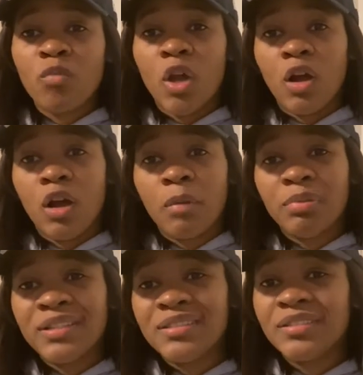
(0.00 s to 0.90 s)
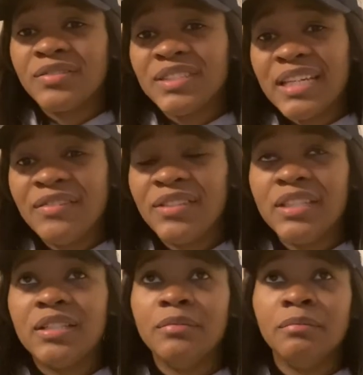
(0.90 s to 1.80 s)
Our, our place of safety
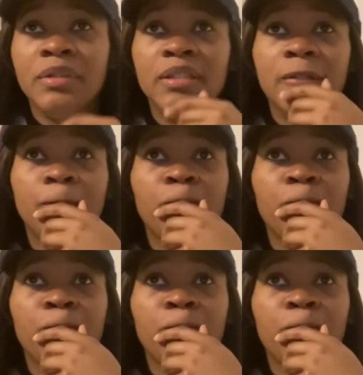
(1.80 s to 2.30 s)
could be,